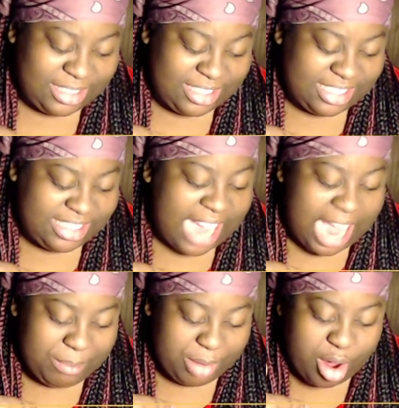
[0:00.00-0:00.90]

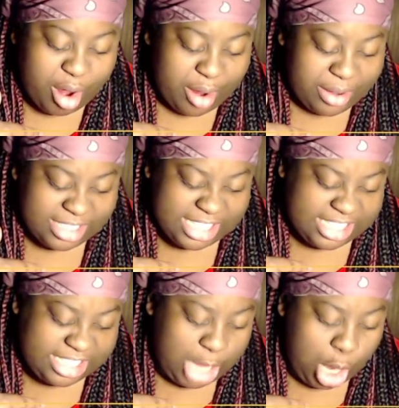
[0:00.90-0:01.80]
diamond hard as he
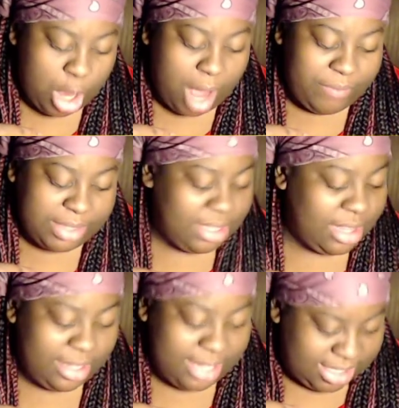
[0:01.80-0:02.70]
stared off into the
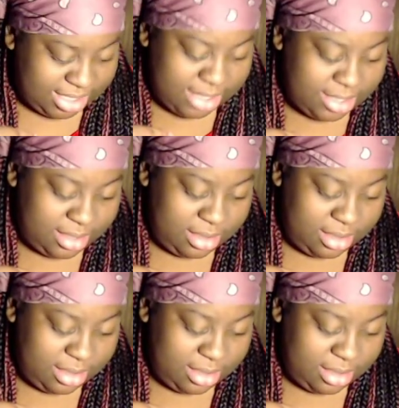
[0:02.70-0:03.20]
distance.